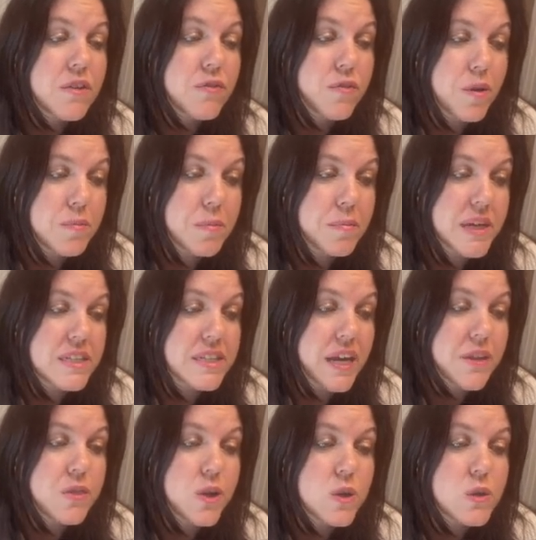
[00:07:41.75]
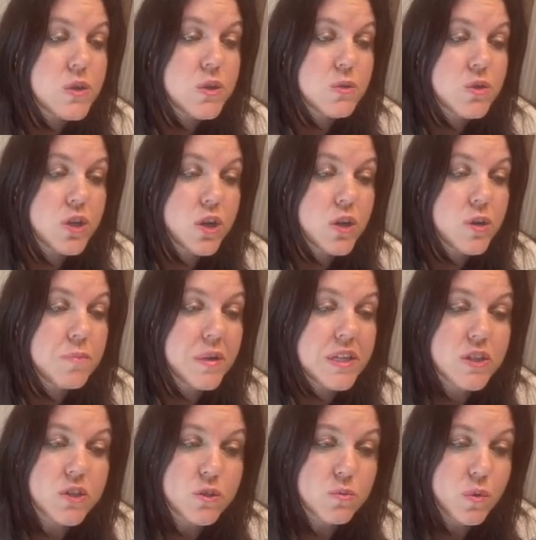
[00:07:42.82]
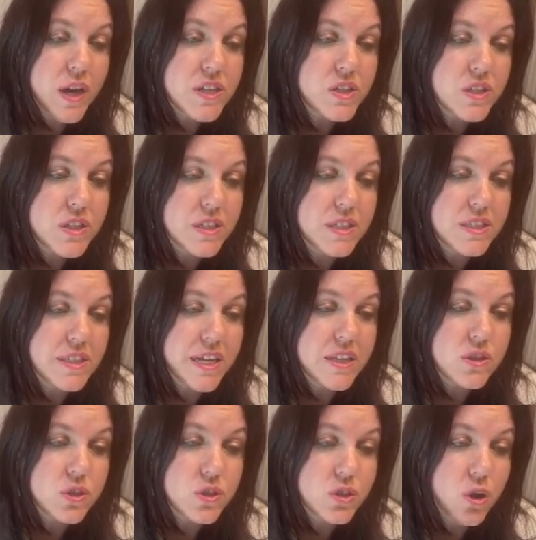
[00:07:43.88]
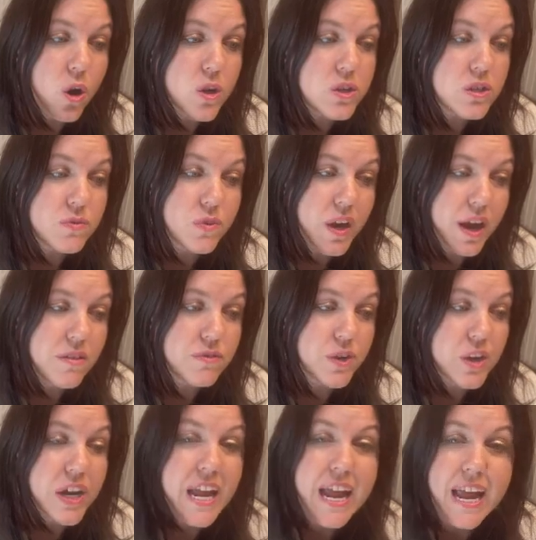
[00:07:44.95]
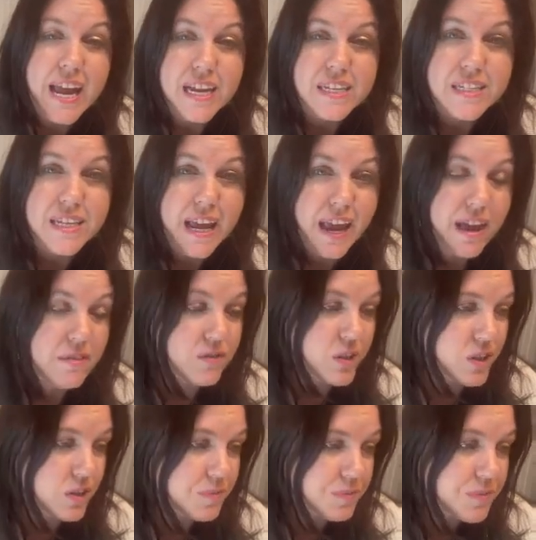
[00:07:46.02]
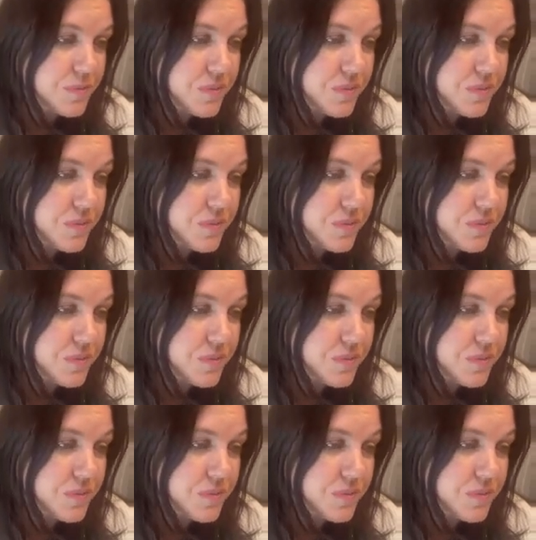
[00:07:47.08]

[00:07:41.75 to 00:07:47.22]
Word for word: firmament, and those who turn many to righteousness like the stars forever and ever.